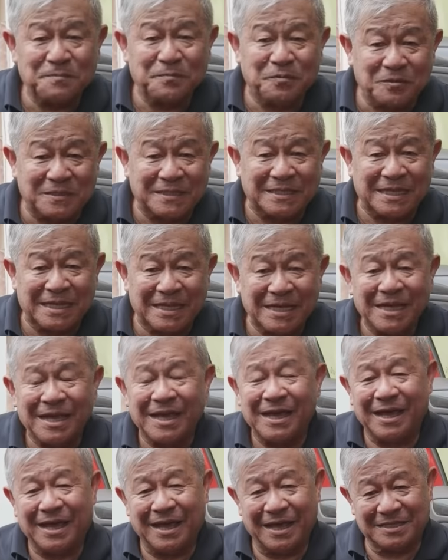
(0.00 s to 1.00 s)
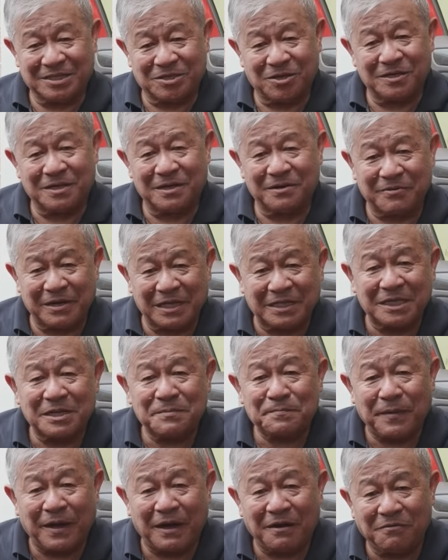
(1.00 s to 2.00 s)
Puzzi has got a
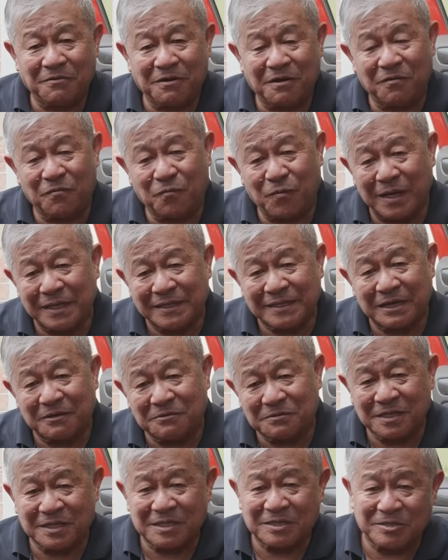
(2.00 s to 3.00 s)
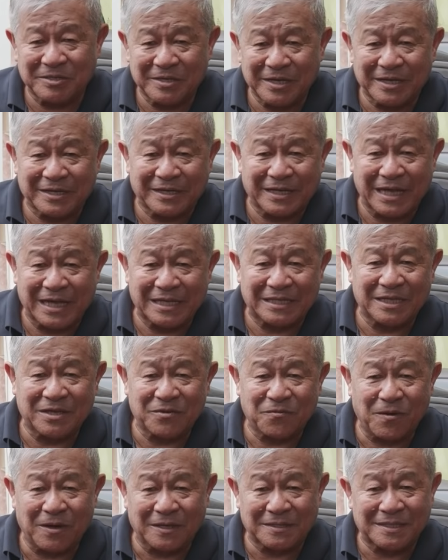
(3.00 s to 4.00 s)
rated power of
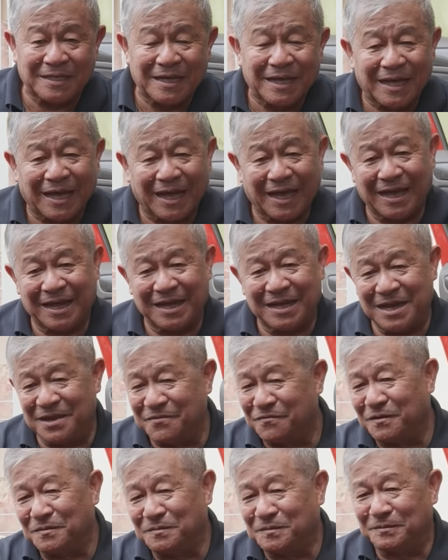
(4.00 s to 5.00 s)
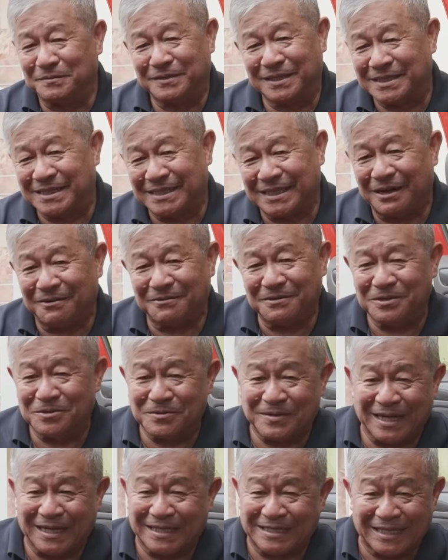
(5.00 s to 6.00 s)
1380 watts, and even from the sound
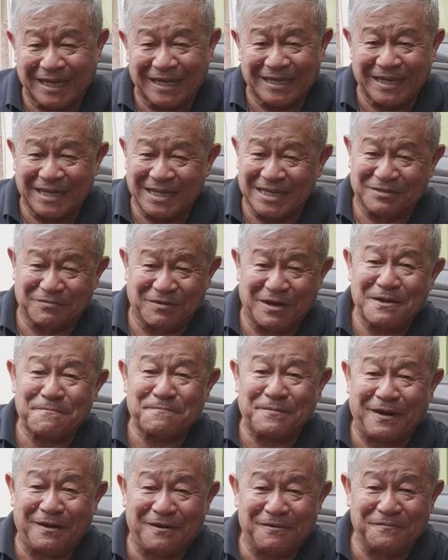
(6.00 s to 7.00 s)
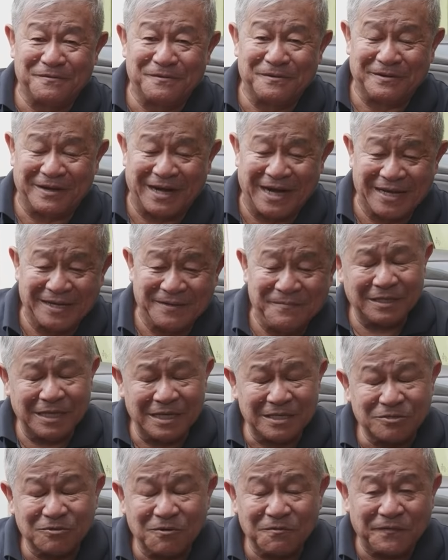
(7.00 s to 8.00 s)
you can tell that it's very powerful, right?
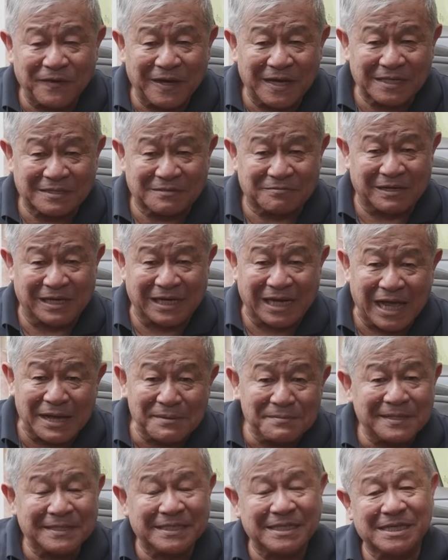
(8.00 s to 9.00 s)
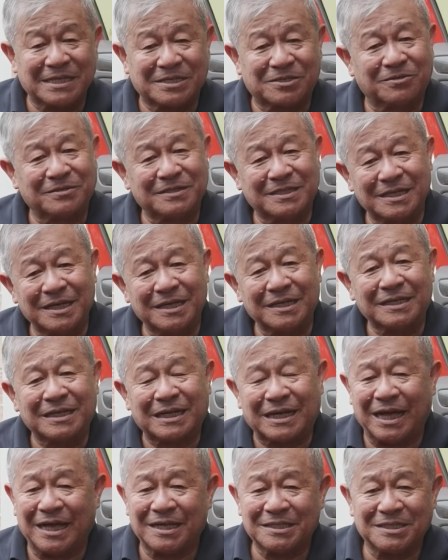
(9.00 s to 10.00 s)
Insofar as reliability is
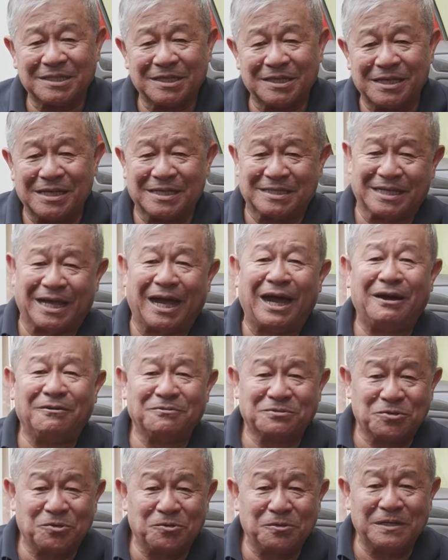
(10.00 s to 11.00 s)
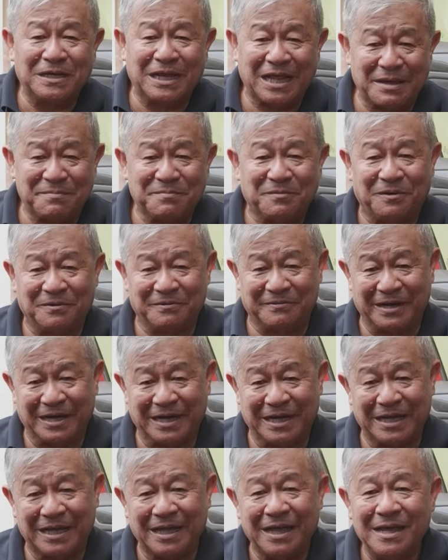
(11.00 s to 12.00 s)
concerned, Karcher is a household name
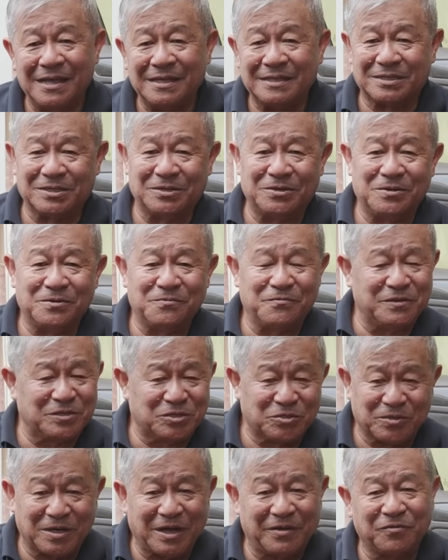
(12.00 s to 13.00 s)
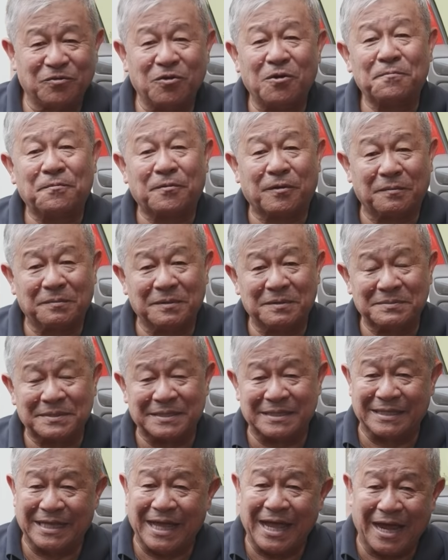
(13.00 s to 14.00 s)
already, so we should have no
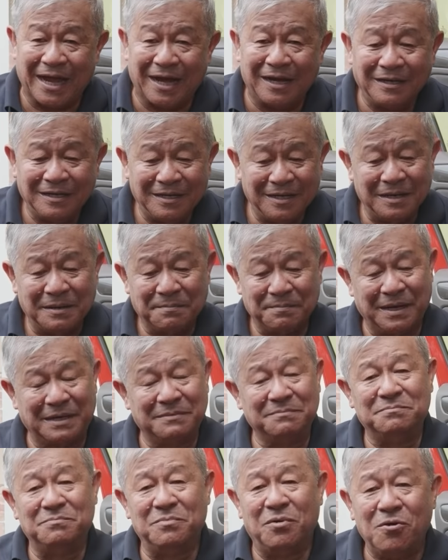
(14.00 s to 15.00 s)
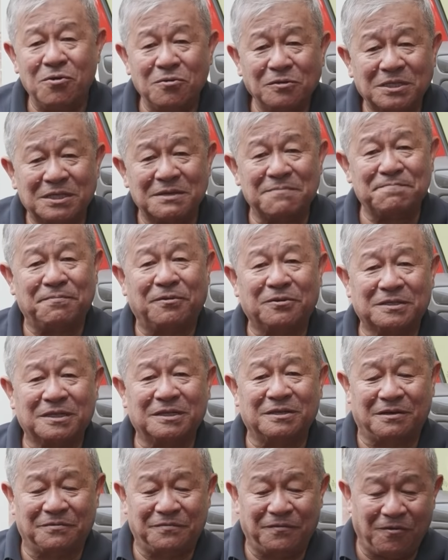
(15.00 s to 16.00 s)
problems there. But most
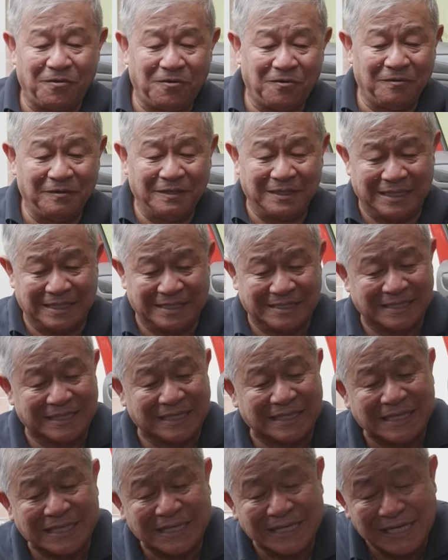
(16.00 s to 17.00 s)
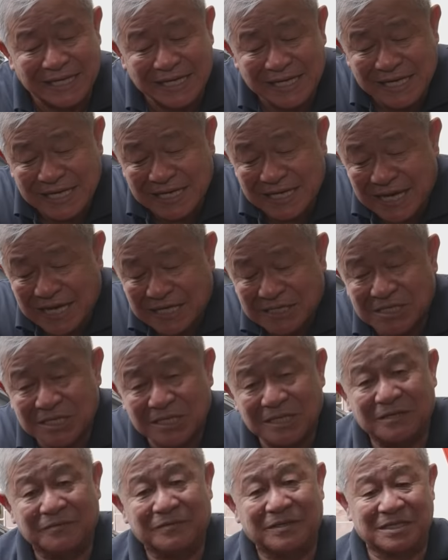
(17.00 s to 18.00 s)
important of all is the cleaning
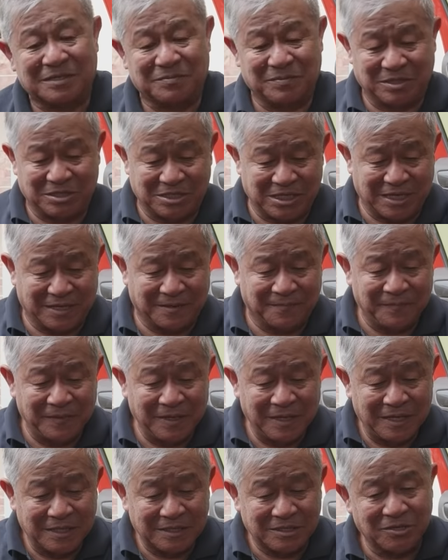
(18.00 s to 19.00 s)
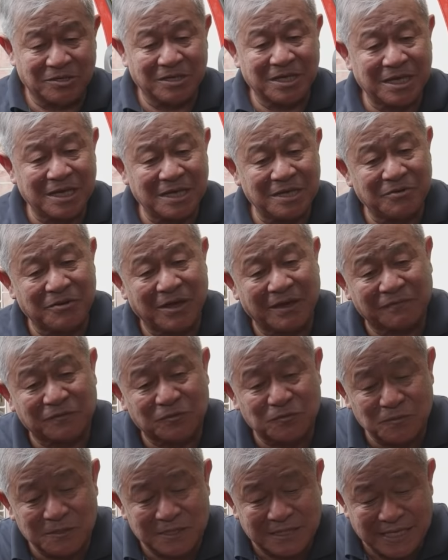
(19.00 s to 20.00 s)
action of this machine. So here you have
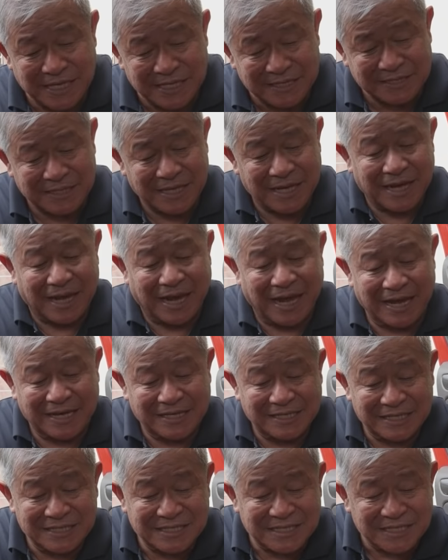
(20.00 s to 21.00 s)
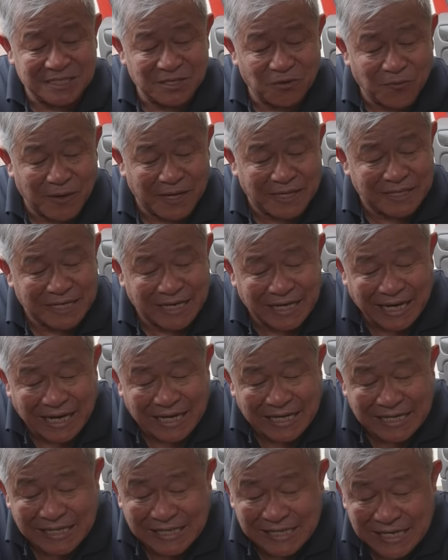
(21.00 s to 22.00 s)
2 seats, and this is the one that
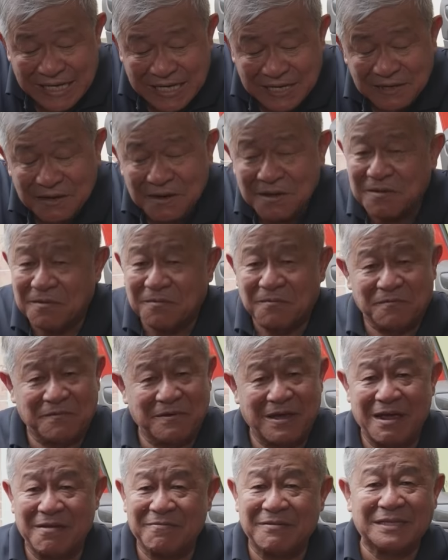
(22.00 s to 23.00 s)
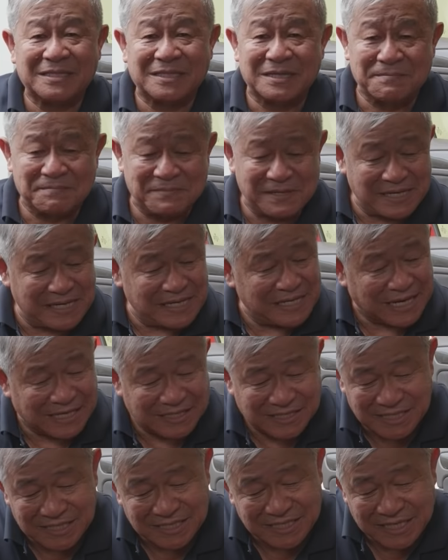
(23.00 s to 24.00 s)
I cleaned very simply. I
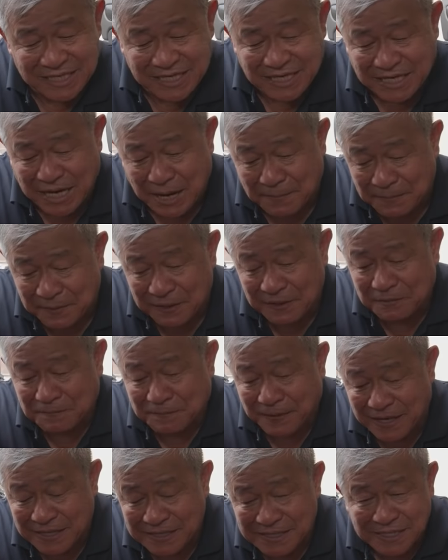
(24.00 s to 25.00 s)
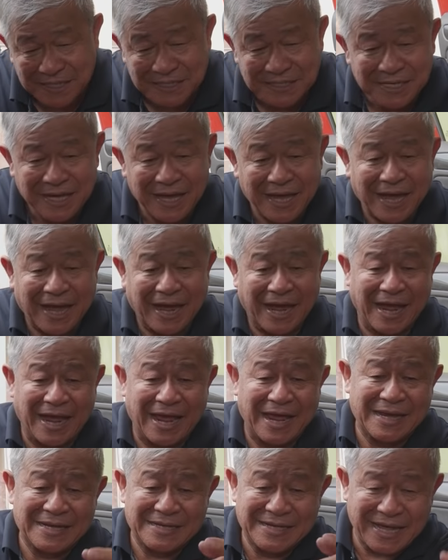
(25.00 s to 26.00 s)
just did a couple of passes,
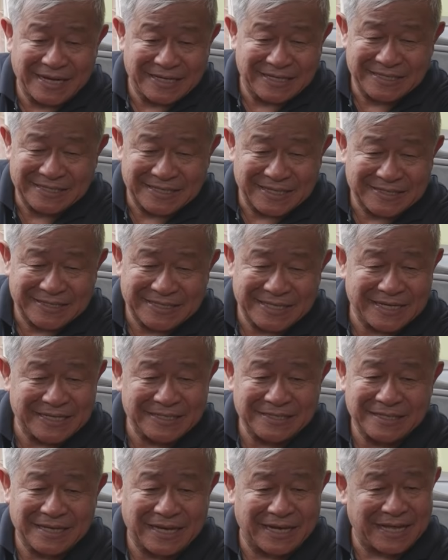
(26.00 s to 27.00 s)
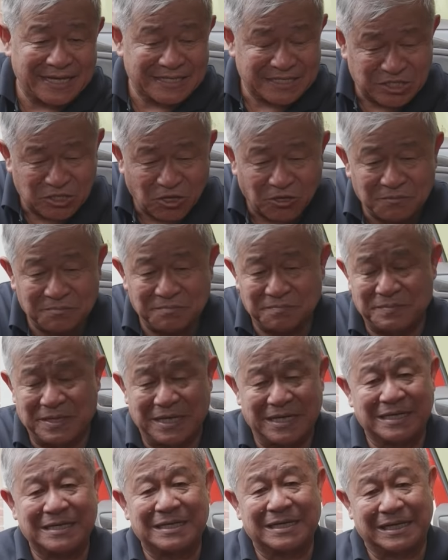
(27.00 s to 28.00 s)
and that is a seat that has not
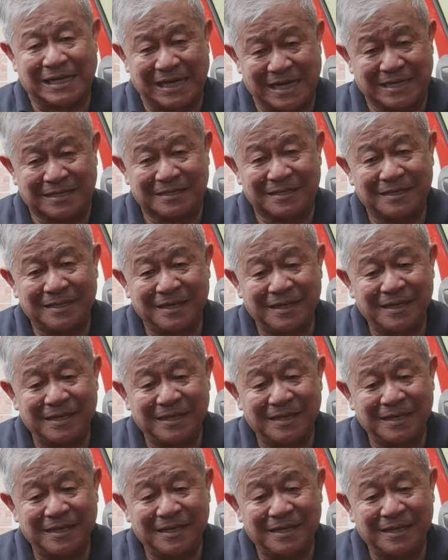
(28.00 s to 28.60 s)
been cleaned.